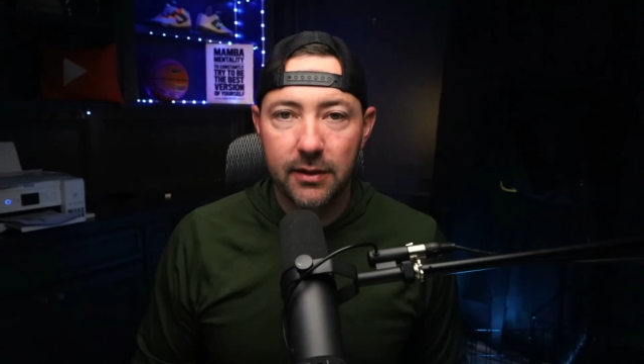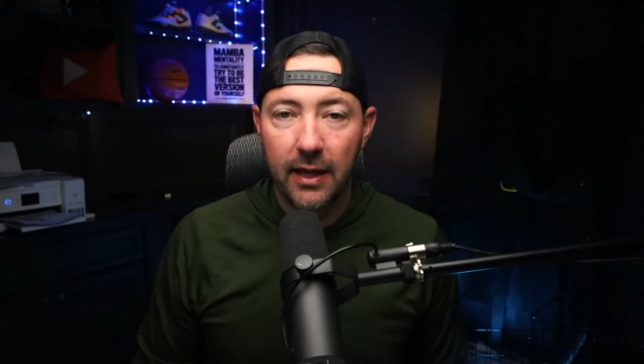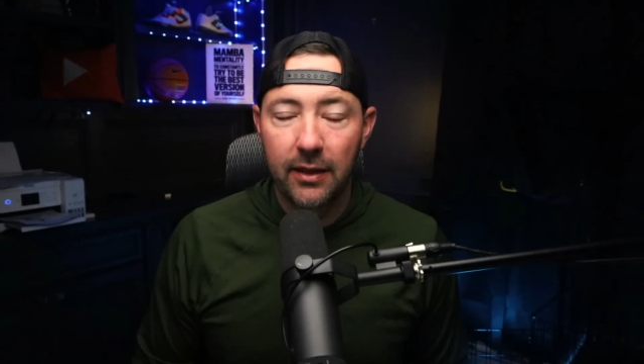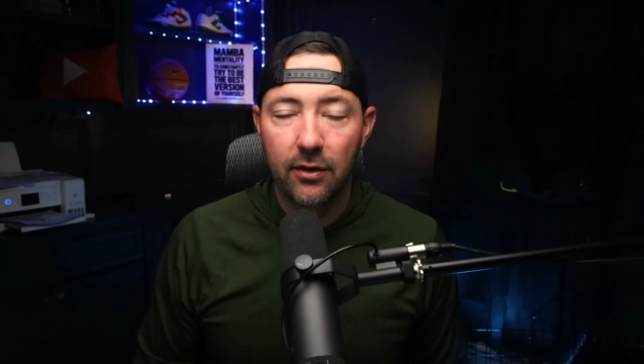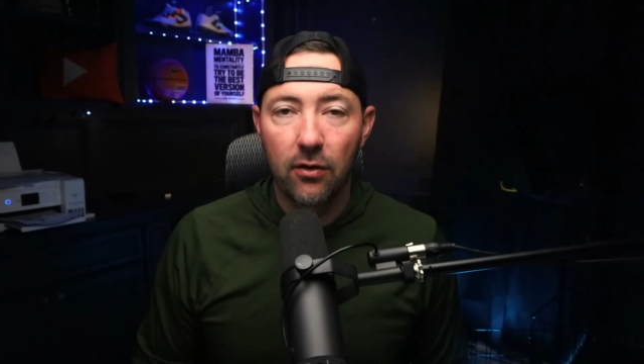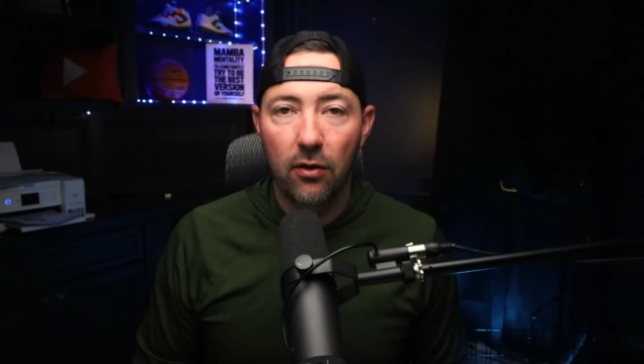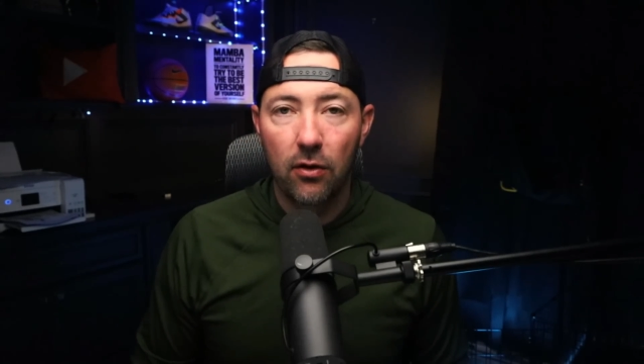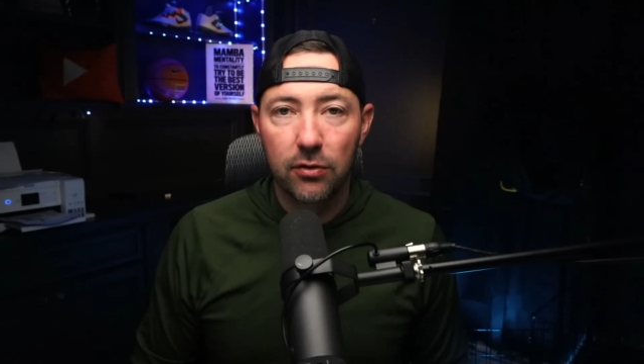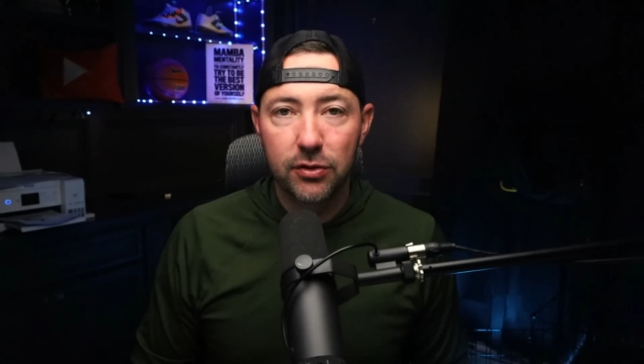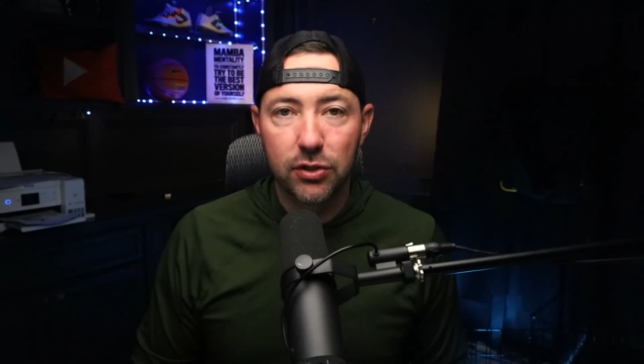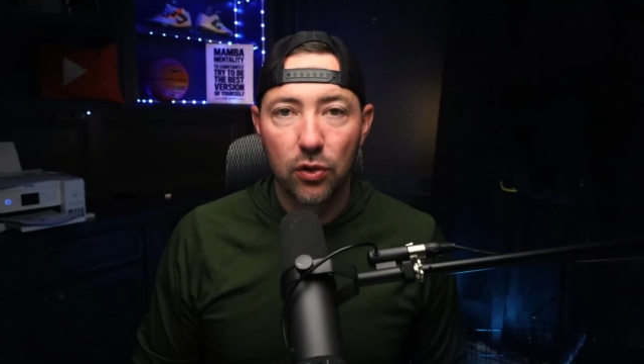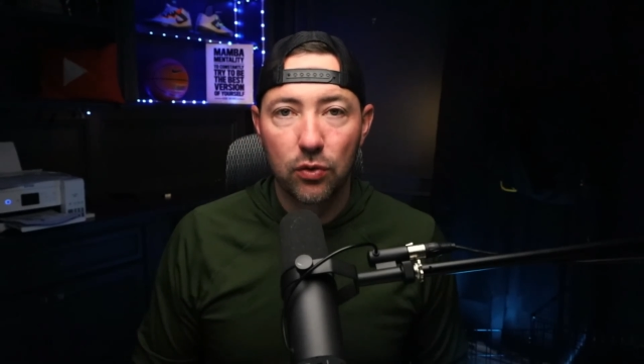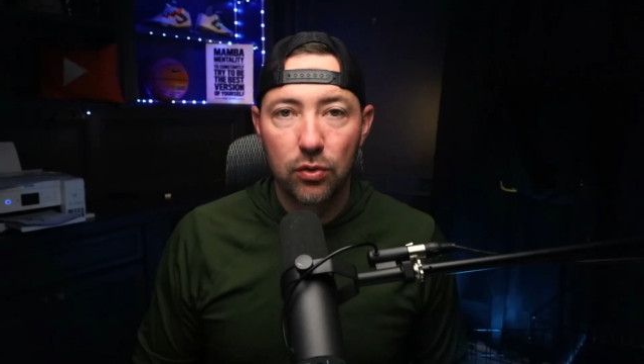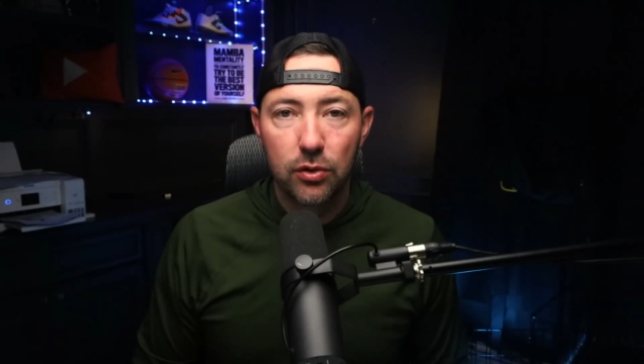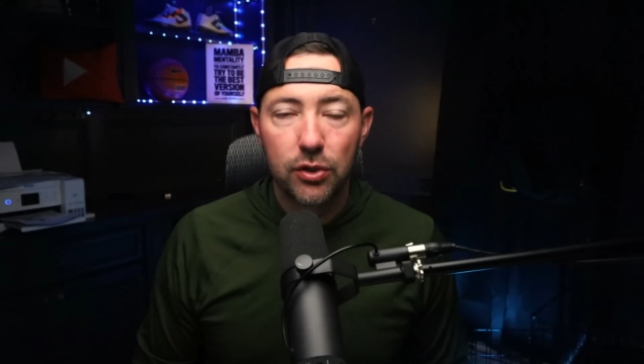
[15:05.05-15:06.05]
and they're
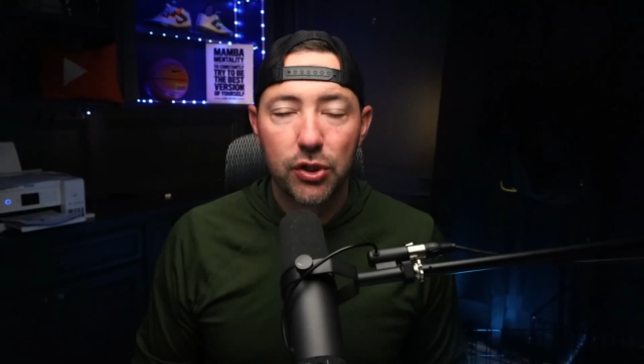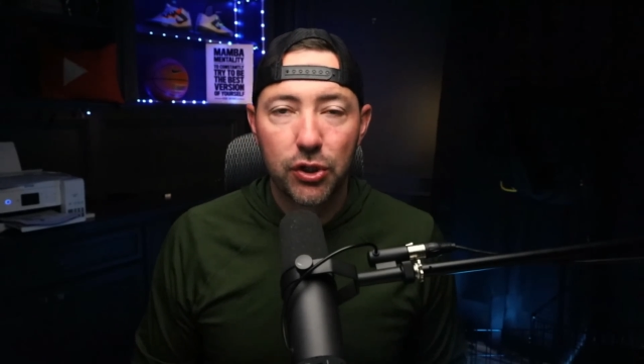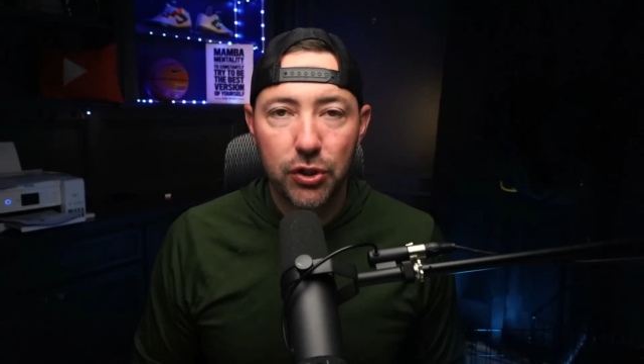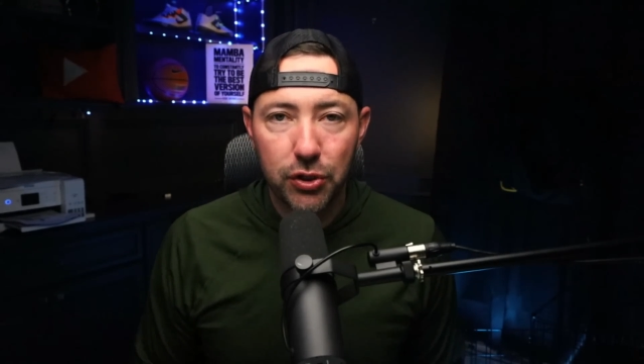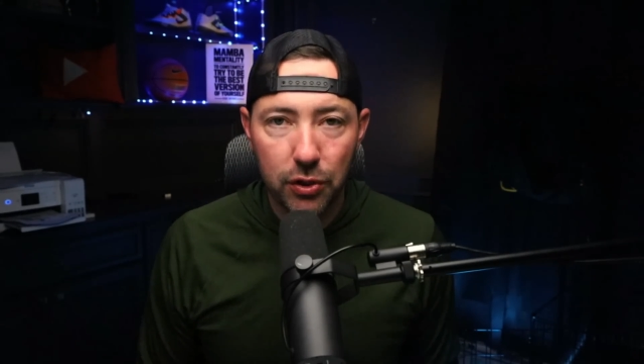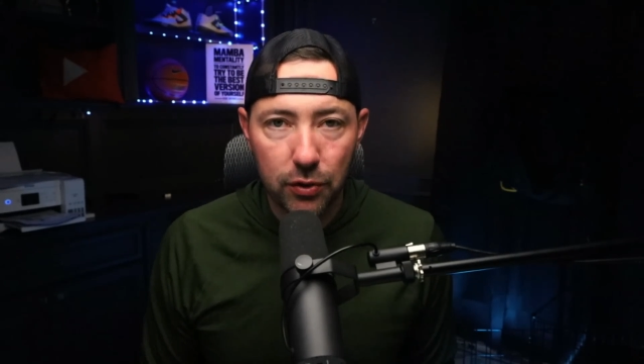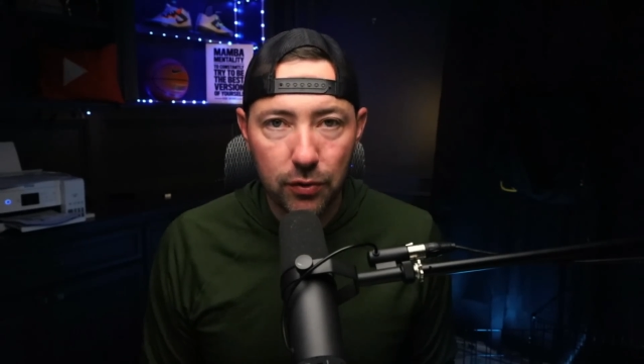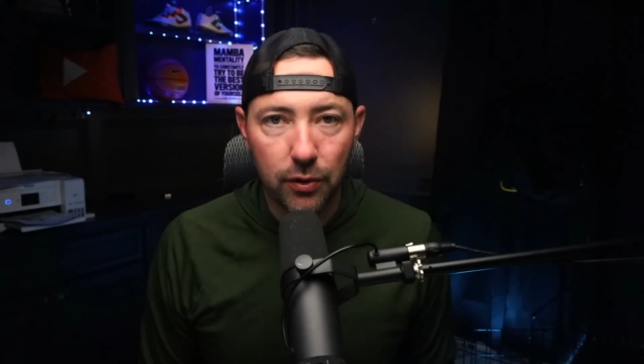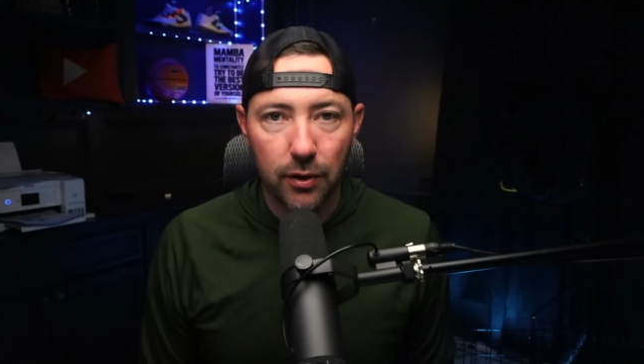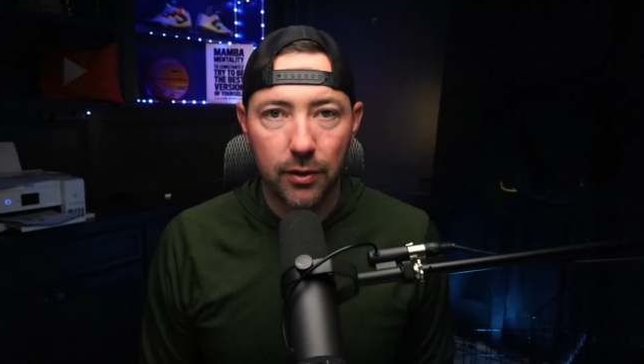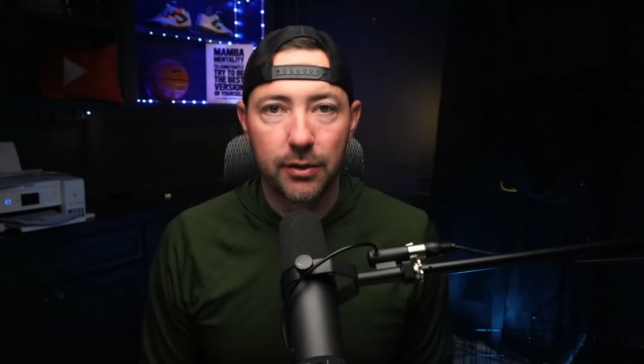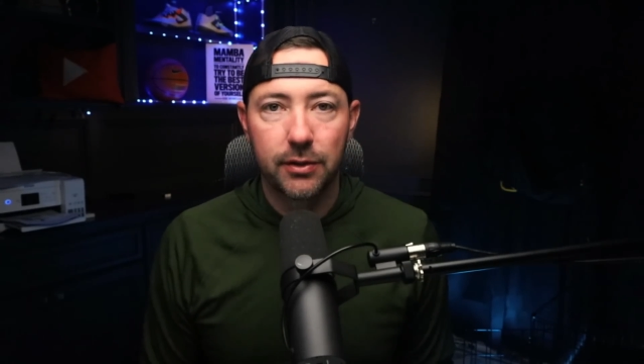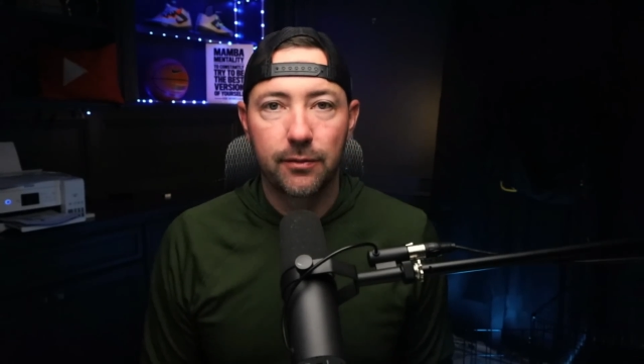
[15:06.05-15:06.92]
also shooters,